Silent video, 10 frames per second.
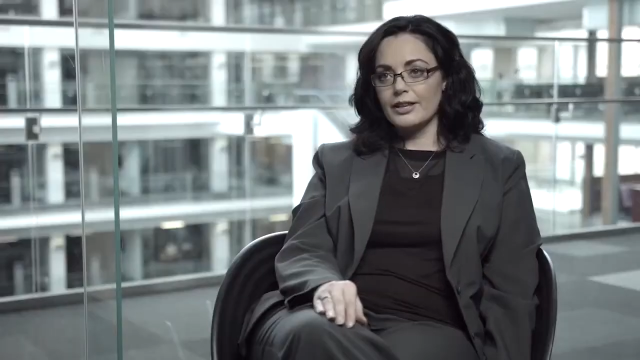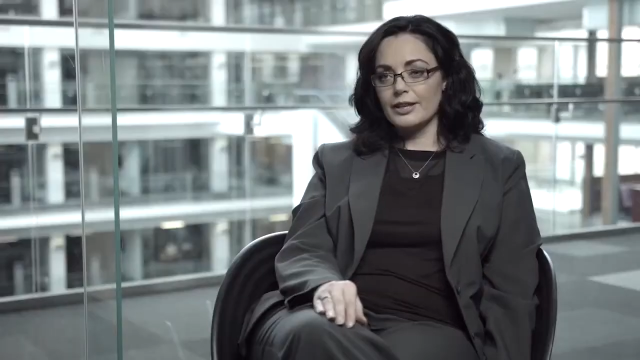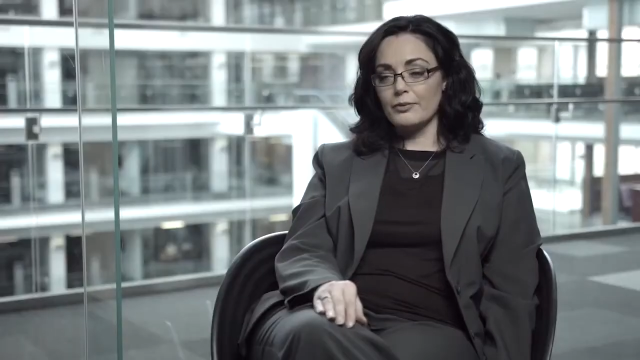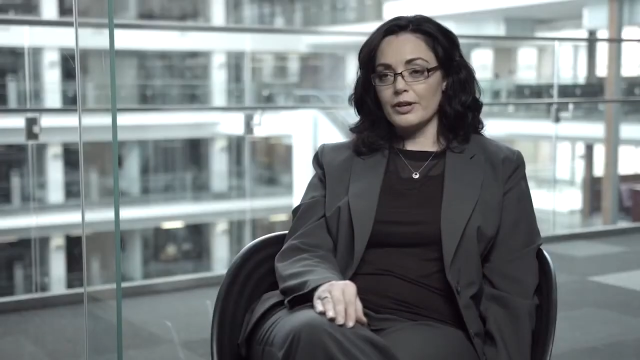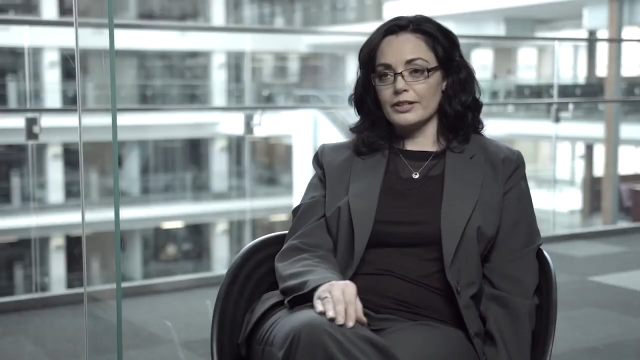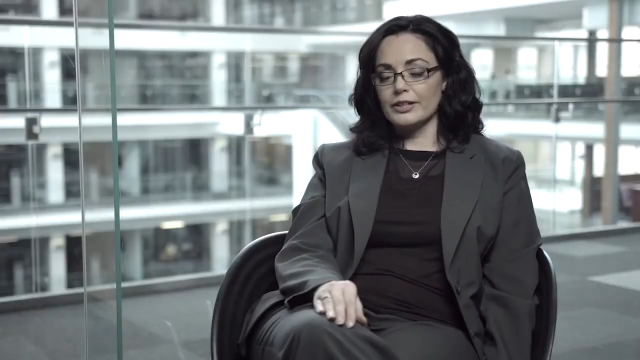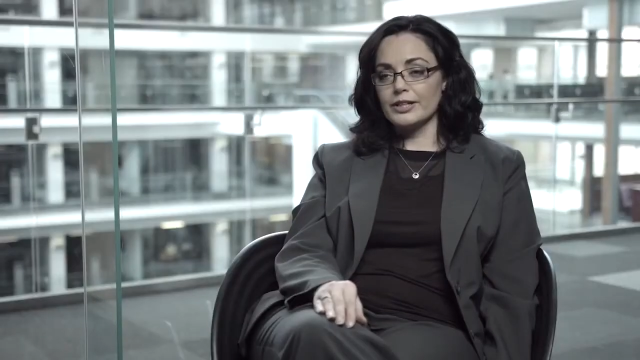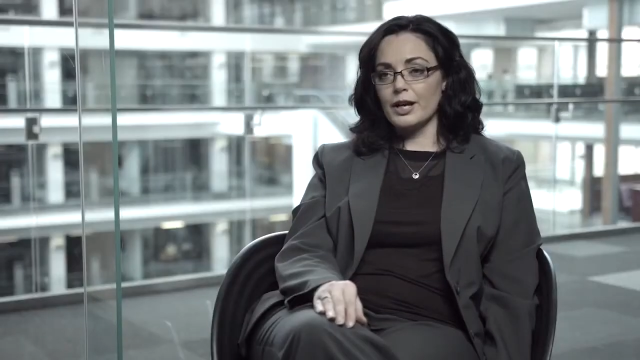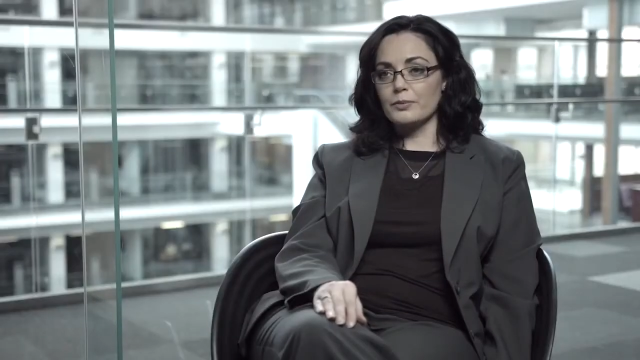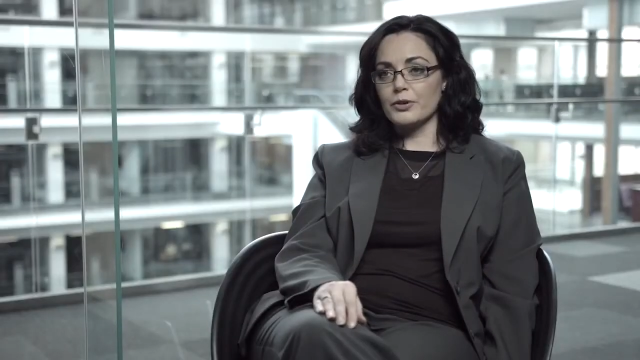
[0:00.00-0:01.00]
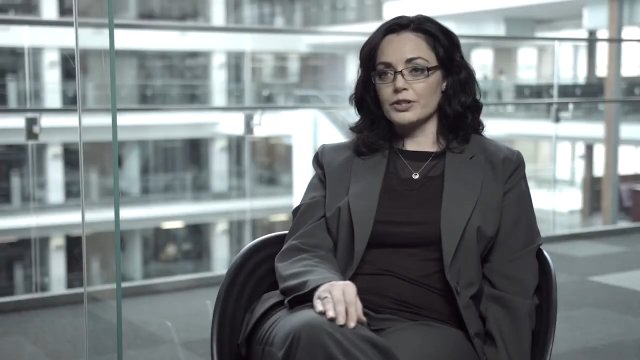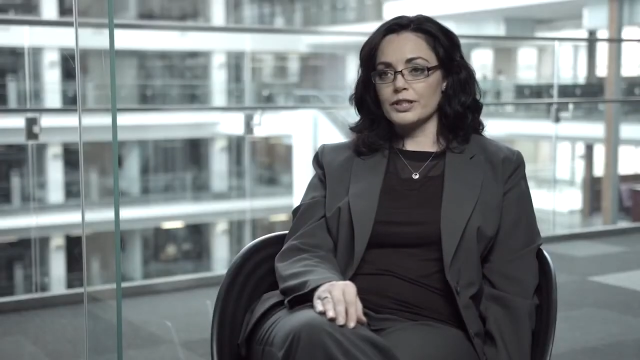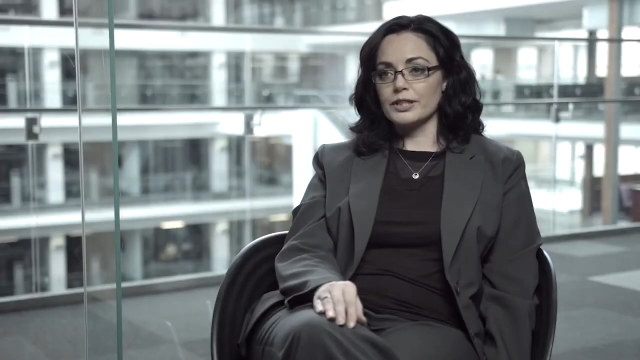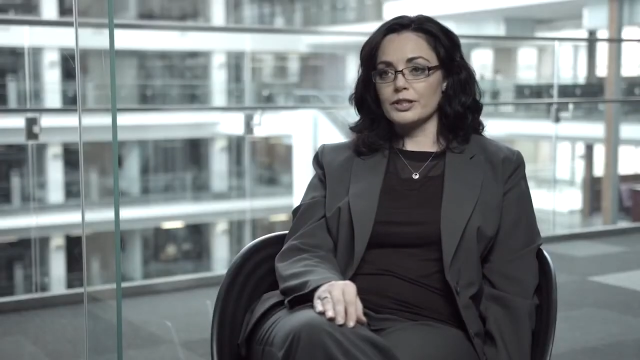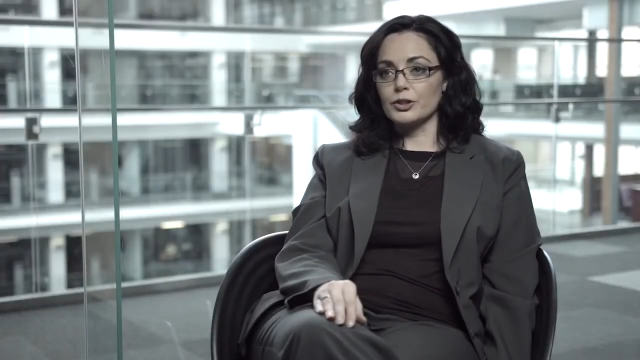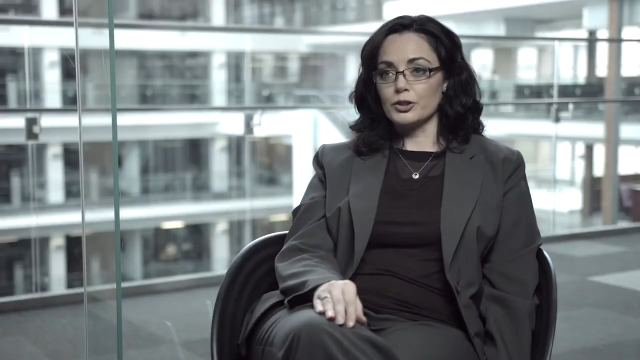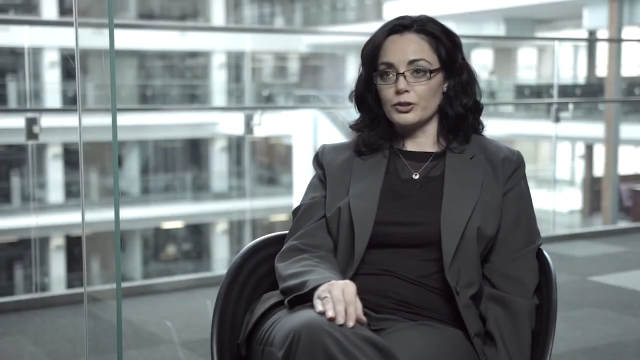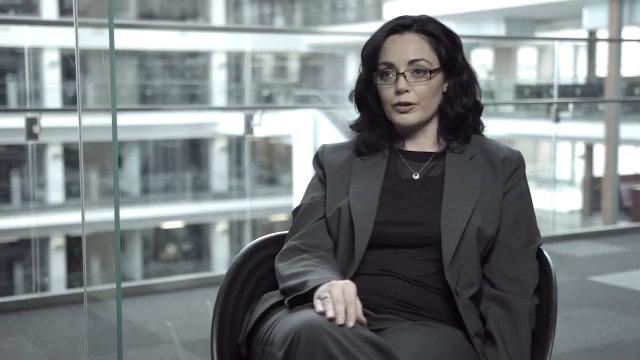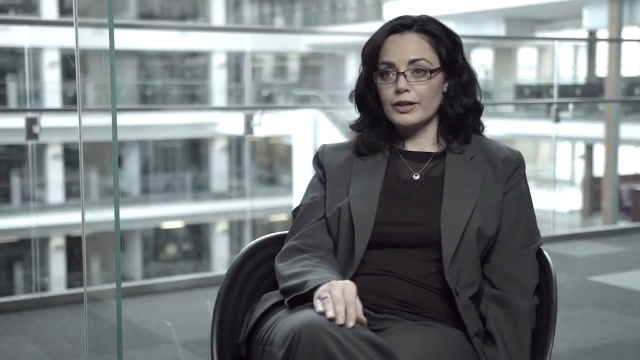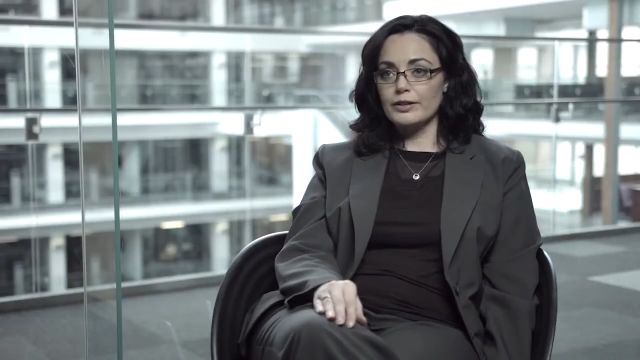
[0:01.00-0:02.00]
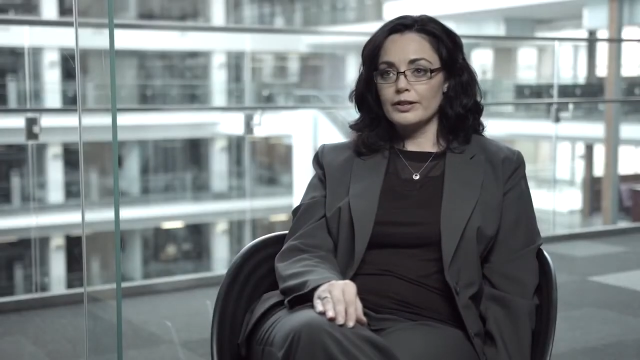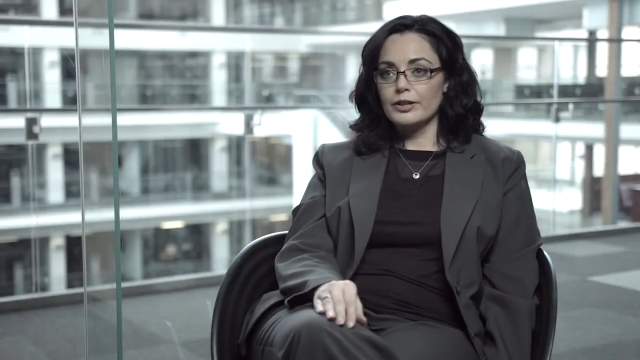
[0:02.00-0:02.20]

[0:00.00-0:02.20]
That way the entire process is secure.